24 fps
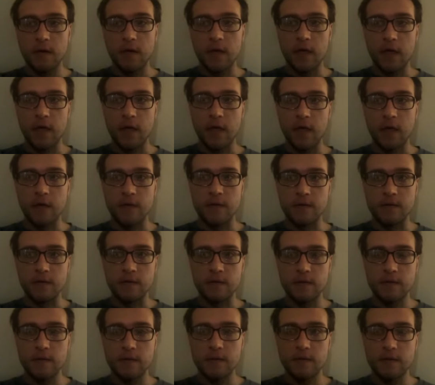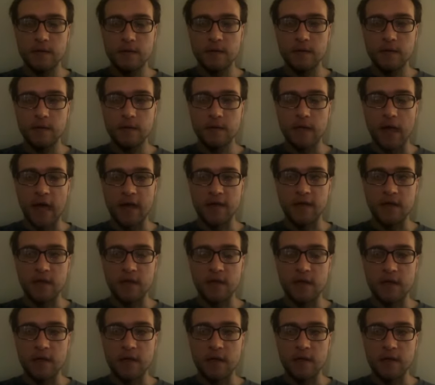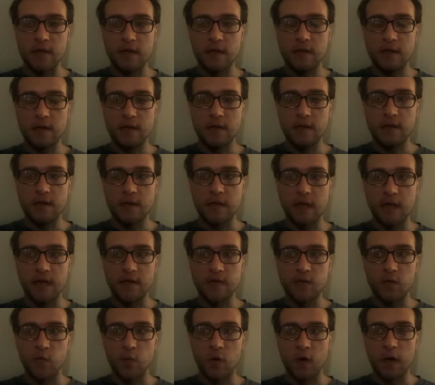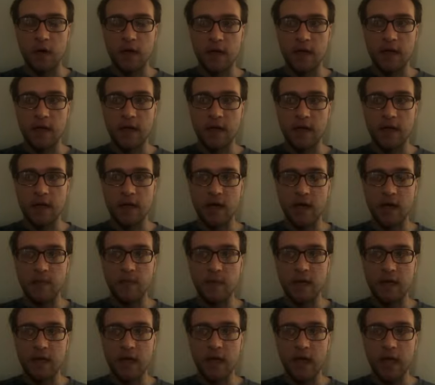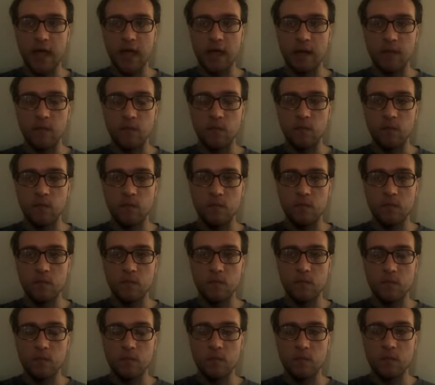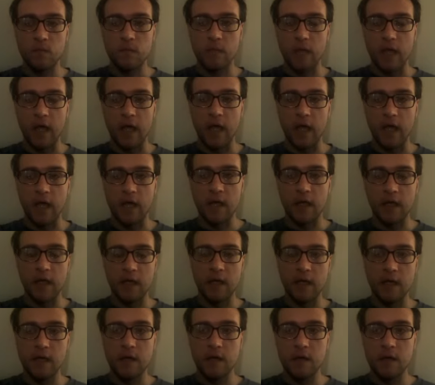And I think that that's why I became a